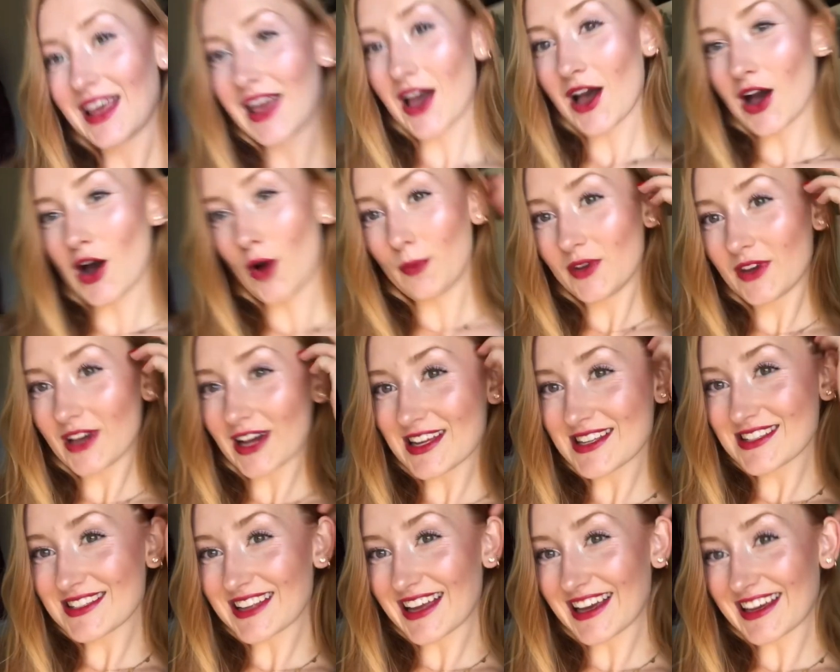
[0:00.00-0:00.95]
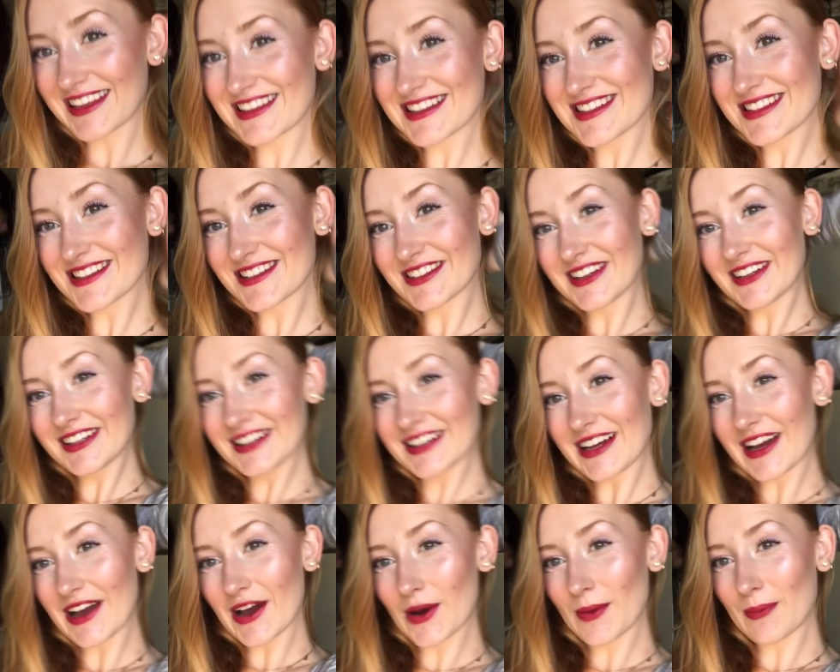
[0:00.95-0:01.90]
Hope you guys like this look.
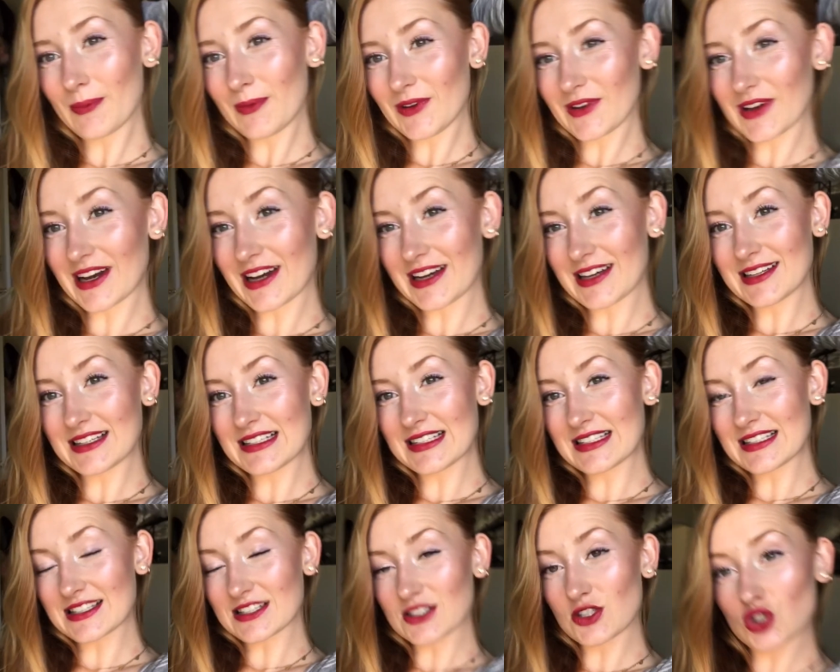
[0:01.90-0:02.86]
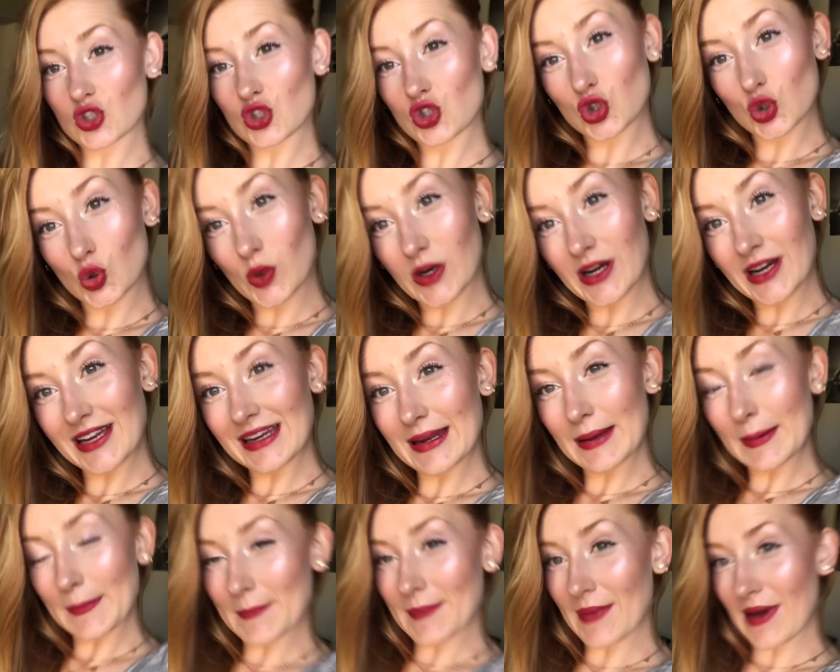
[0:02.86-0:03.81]
I hope you guys
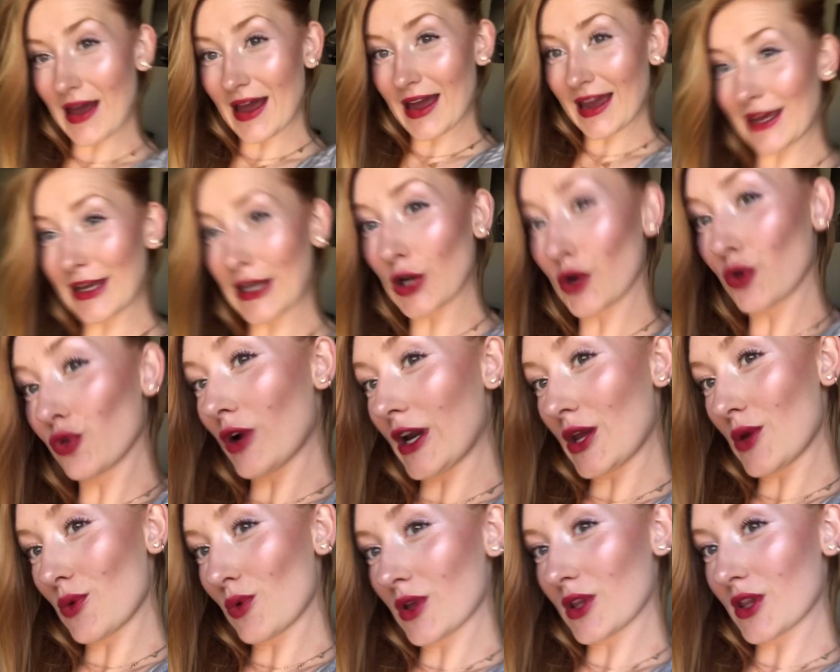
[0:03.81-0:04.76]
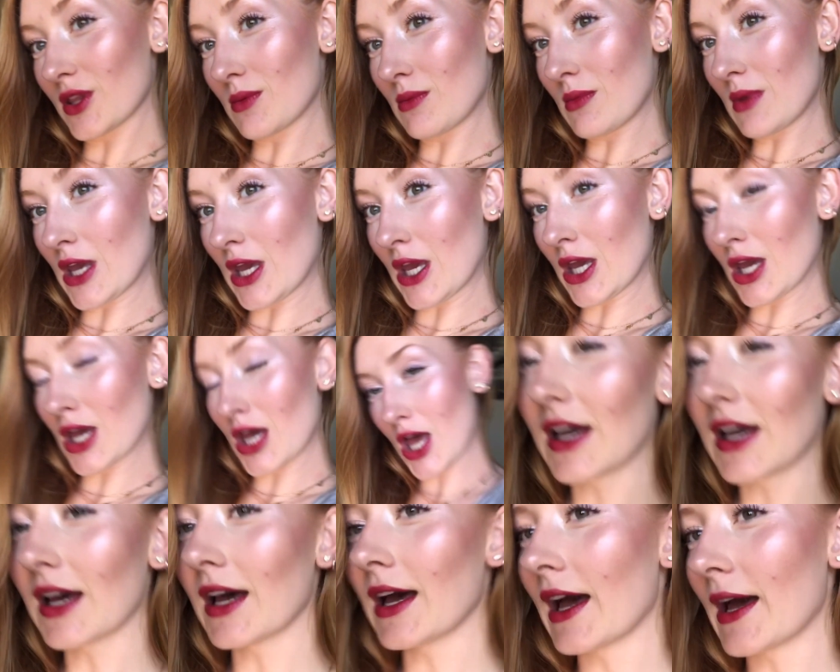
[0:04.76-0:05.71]
enjoyed my get ready with me.
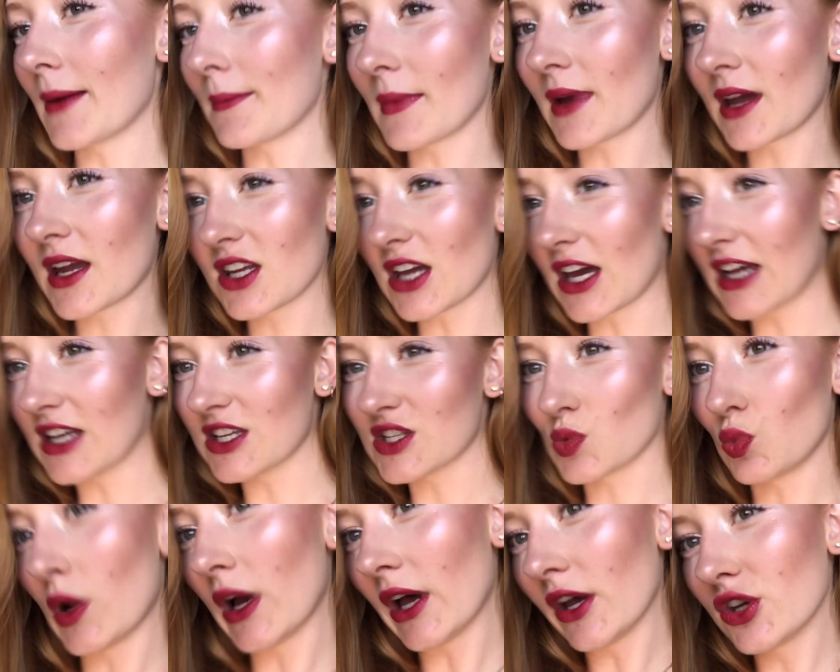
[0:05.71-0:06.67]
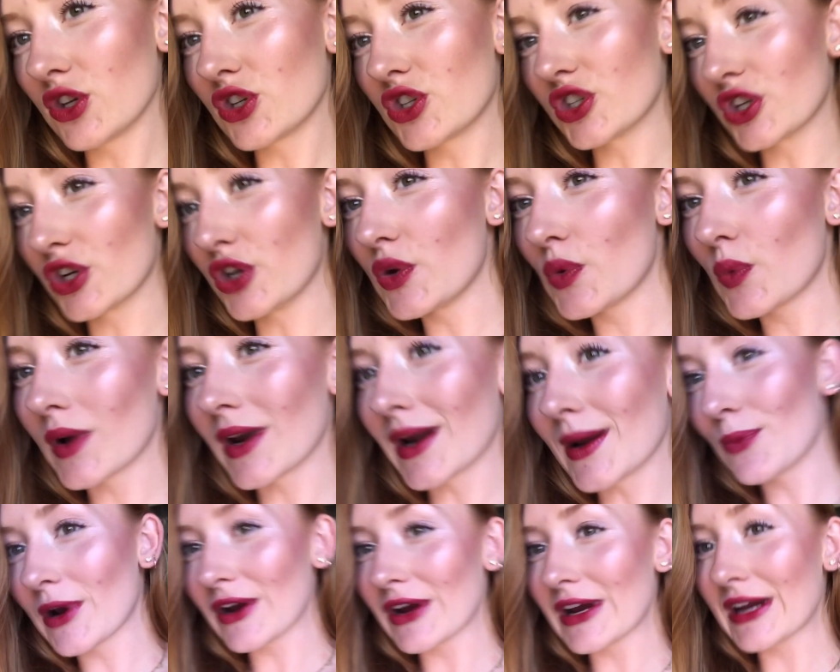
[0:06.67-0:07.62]
I might as well show you what I'm
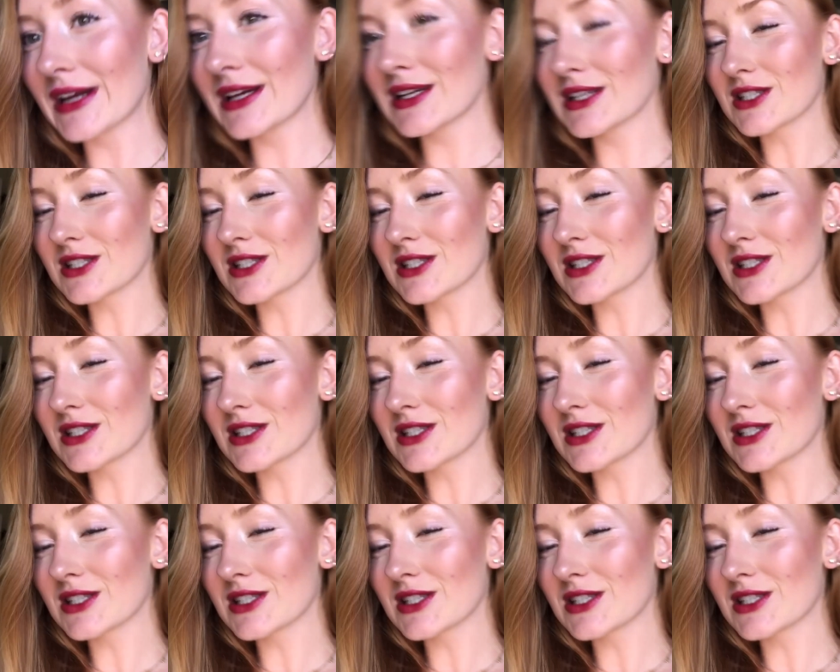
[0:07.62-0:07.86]
wearing,